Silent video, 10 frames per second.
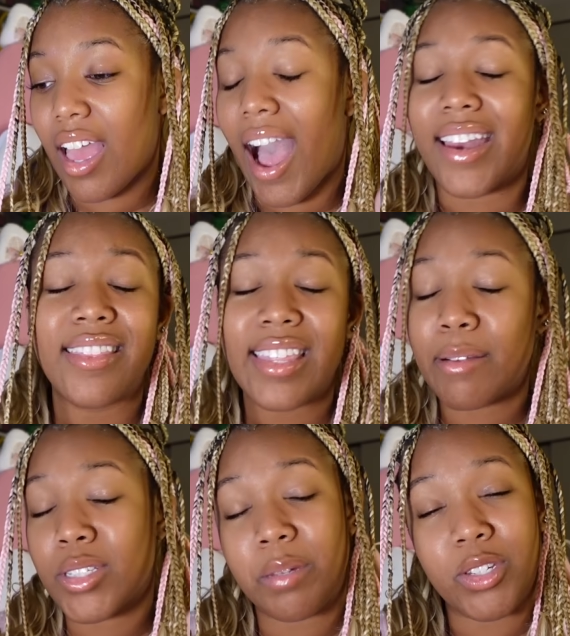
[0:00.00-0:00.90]
I didn't think I
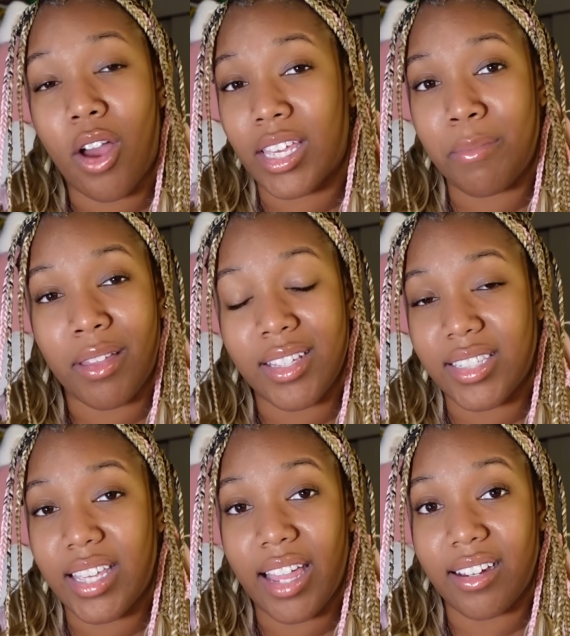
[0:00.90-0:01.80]
was going to be talking about this
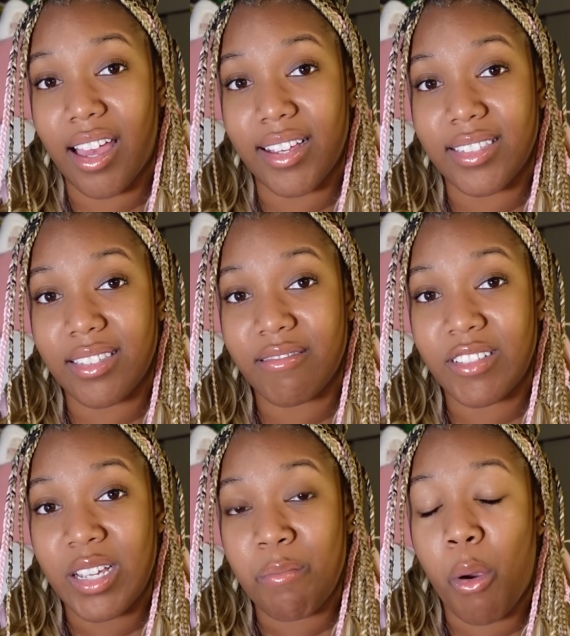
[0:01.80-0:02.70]
again, guys,
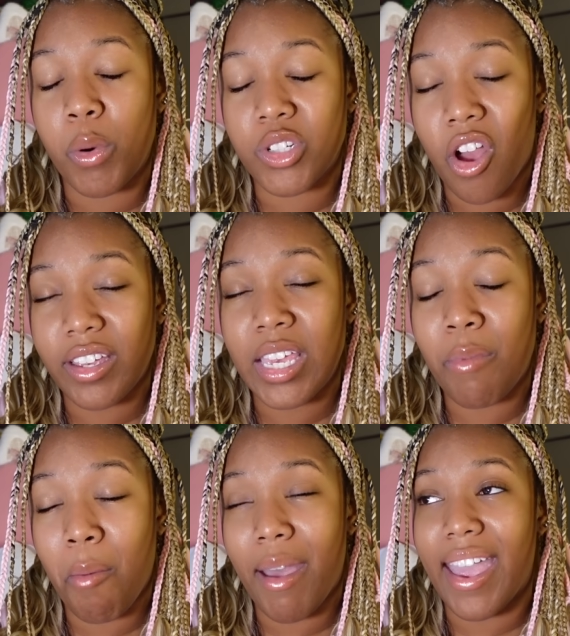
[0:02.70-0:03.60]
but we're talking
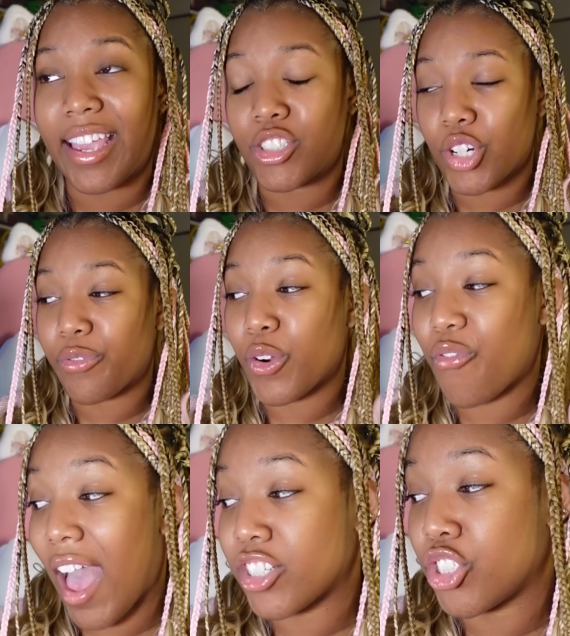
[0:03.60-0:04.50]
about my hatred for
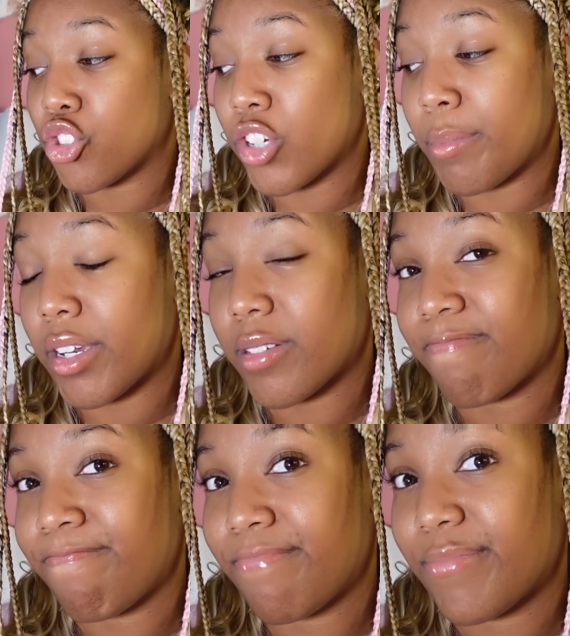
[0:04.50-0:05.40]
Fashion Dreamer
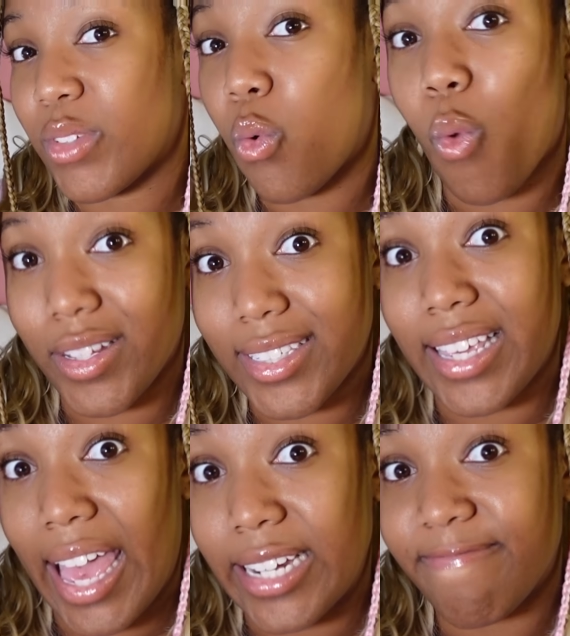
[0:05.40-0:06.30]
once
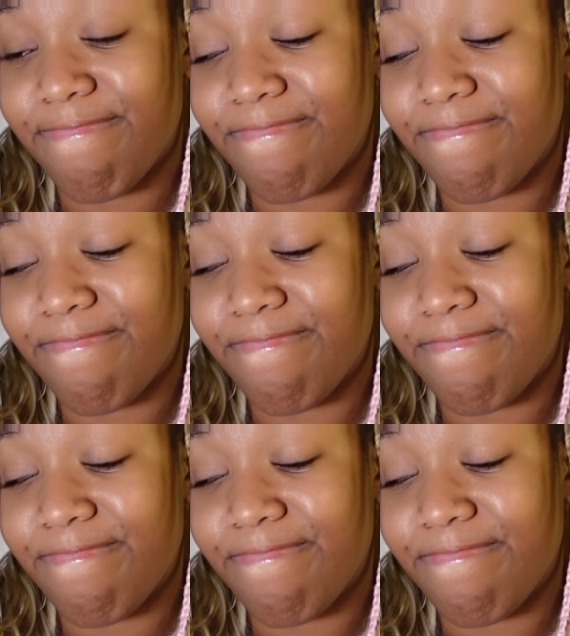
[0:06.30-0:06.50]
again.